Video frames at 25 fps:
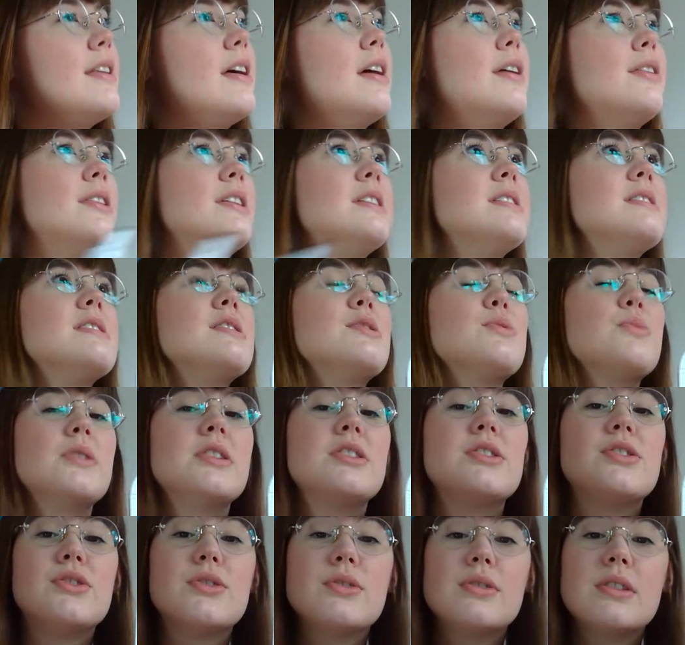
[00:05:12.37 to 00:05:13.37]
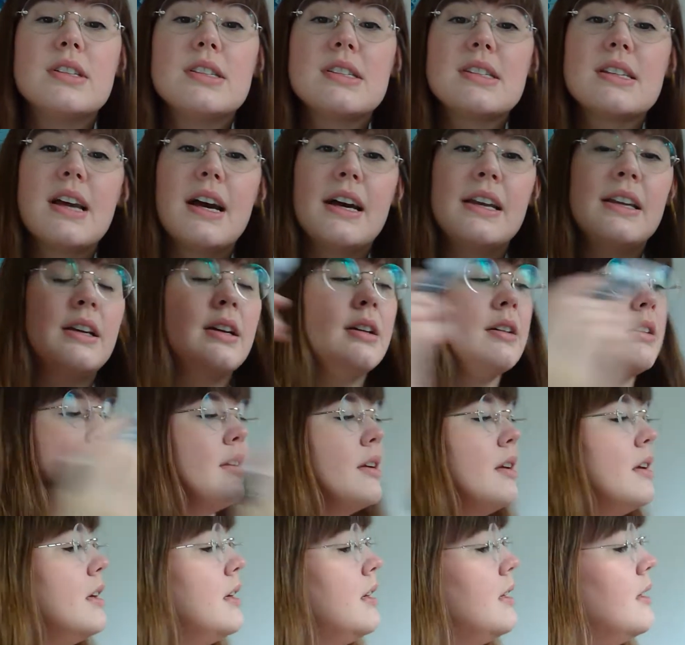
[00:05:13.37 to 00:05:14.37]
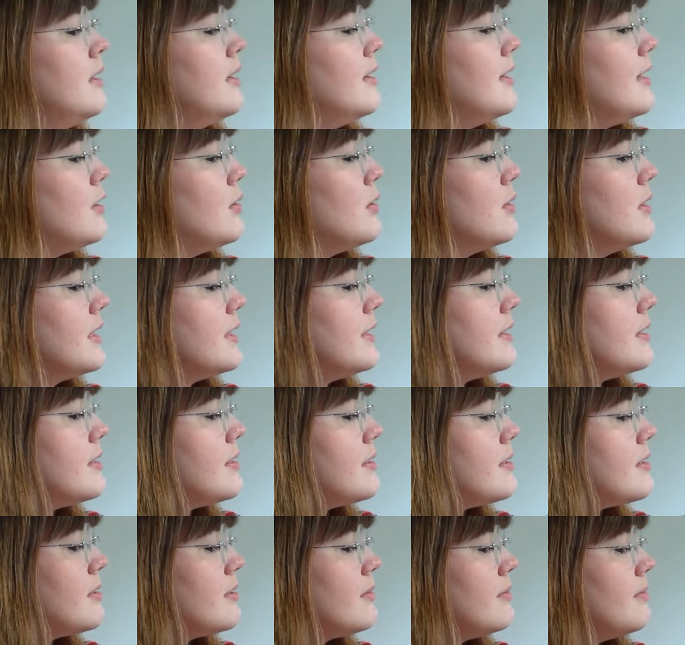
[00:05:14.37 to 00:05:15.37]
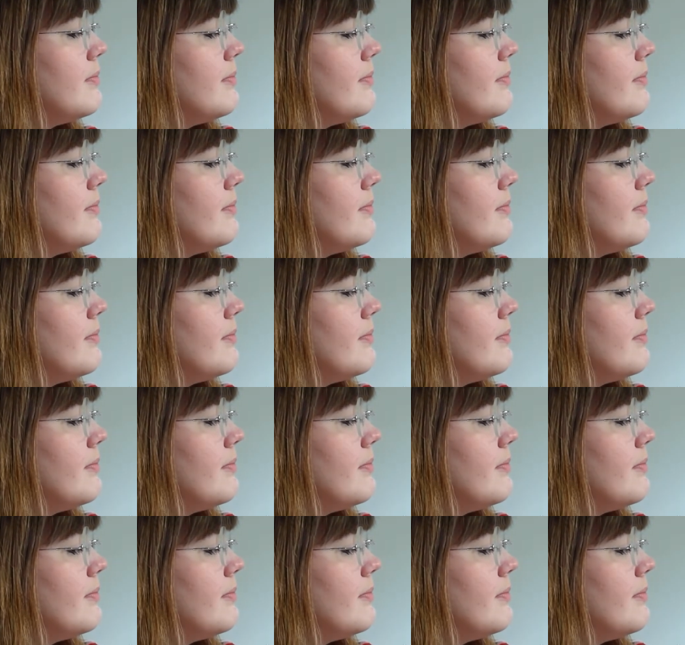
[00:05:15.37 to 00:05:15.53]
Now this is when students they go like this,